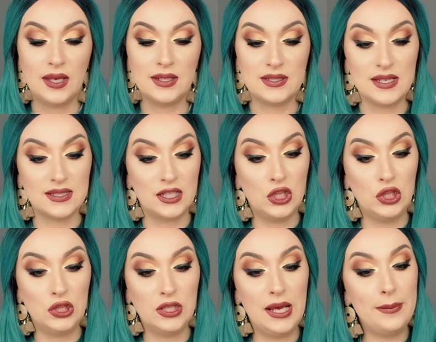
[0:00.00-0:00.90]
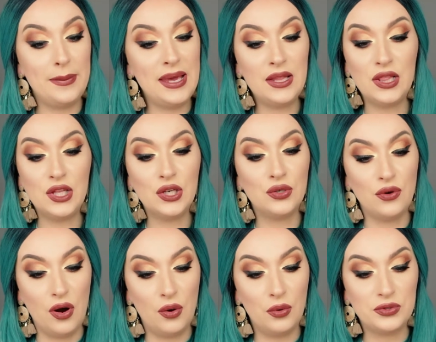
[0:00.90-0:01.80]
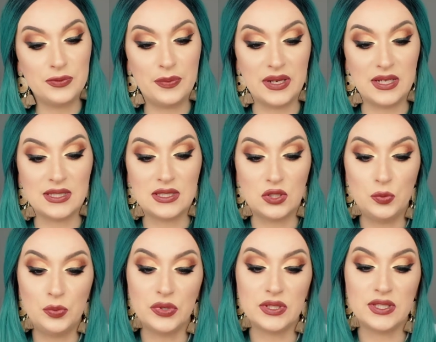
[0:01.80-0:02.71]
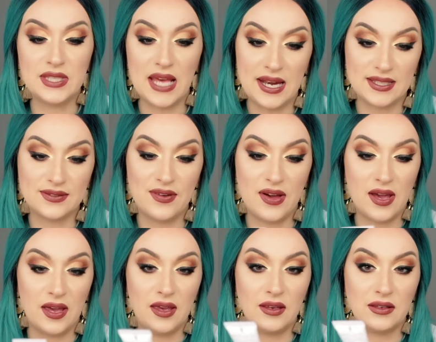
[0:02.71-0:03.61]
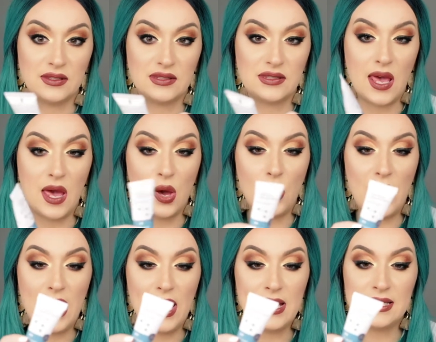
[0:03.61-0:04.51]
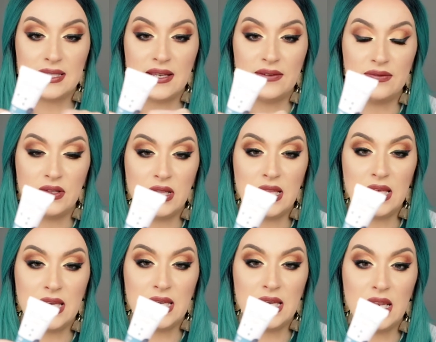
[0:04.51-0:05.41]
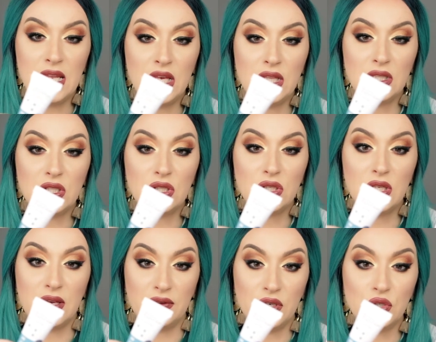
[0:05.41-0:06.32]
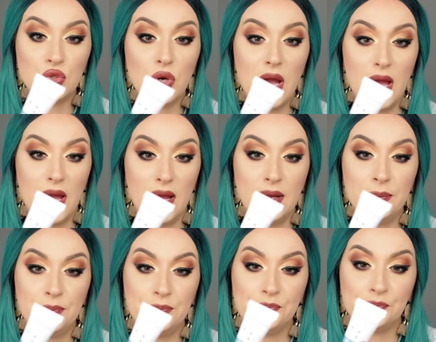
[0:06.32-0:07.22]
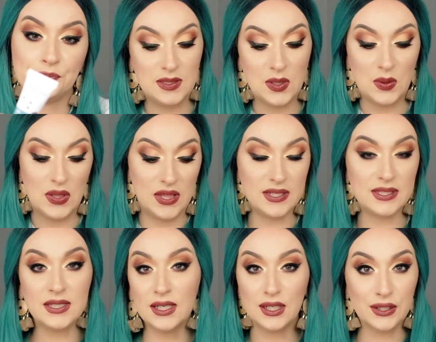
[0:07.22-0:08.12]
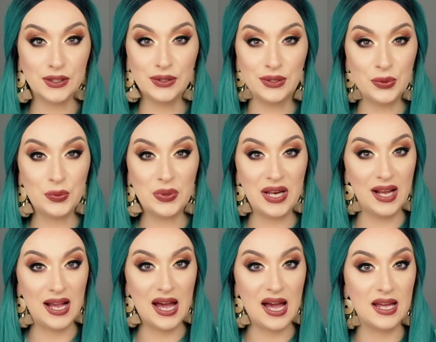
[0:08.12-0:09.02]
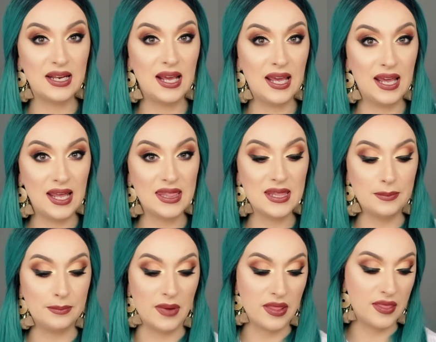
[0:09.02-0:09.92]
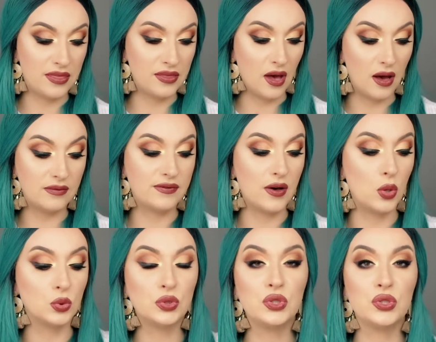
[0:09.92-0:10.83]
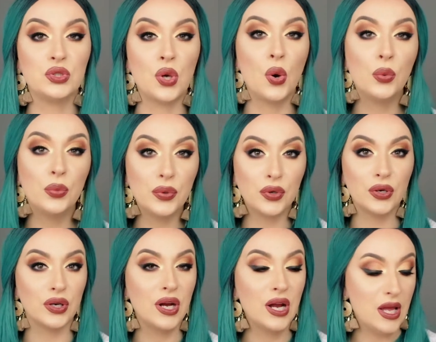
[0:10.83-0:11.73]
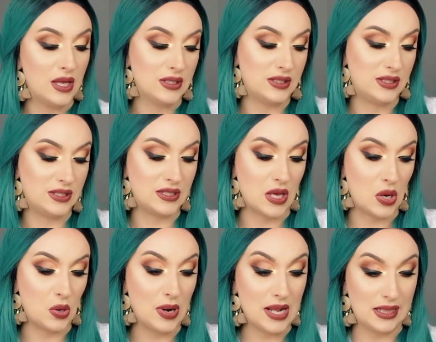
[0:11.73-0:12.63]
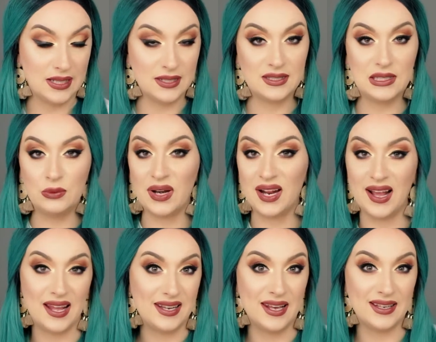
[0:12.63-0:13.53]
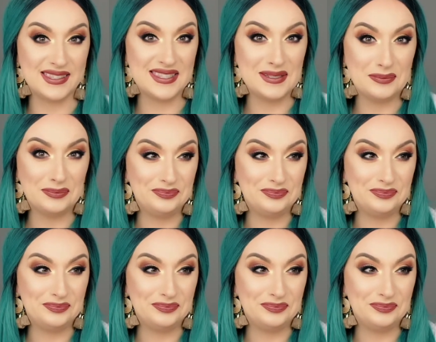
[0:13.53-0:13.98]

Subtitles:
It says it may look gross, but it's super satisfying. So I definitely gonna give it a try. So this concludes what I got in the month of October. So let's see what I got next.